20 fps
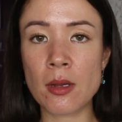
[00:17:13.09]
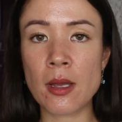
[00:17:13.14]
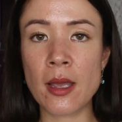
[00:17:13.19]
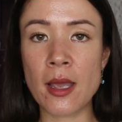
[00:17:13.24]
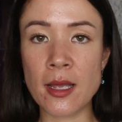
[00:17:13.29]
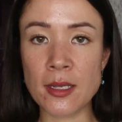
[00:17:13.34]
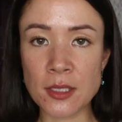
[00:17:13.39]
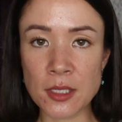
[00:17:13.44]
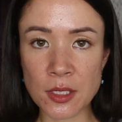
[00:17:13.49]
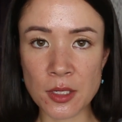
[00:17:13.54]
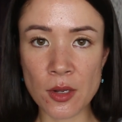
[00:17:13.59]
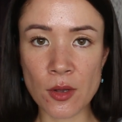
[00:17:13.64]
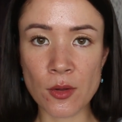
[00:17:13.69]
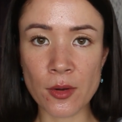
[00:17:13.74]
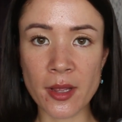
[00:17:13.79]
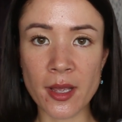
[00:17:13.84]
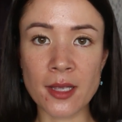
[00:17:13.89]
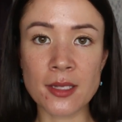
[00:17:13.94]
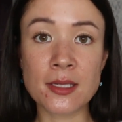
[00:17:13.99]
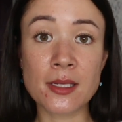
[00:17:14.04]
hence
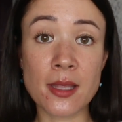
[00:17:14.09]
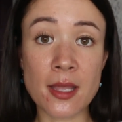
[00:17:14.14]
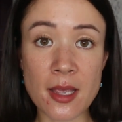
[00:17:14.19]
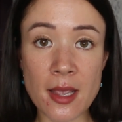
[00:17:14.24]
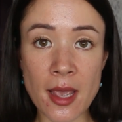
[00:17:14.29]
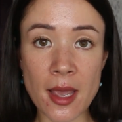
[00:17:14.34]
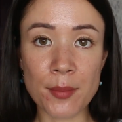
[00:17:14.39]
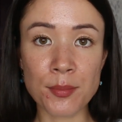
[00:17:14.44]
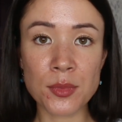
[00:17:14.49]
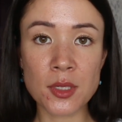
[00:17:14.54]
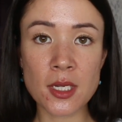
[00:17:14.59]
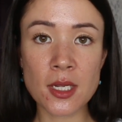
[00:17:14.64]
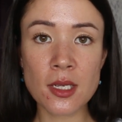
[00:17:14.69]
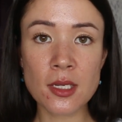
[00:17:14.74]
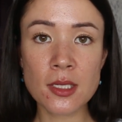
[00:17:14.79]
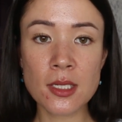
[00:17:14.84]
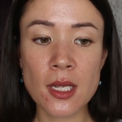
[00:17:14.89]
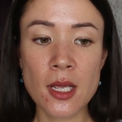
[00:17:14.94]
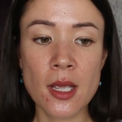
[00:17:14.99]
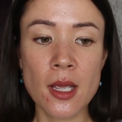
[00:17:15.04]
known as the
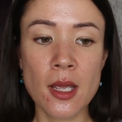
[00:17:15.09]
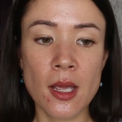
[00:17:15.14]
empties.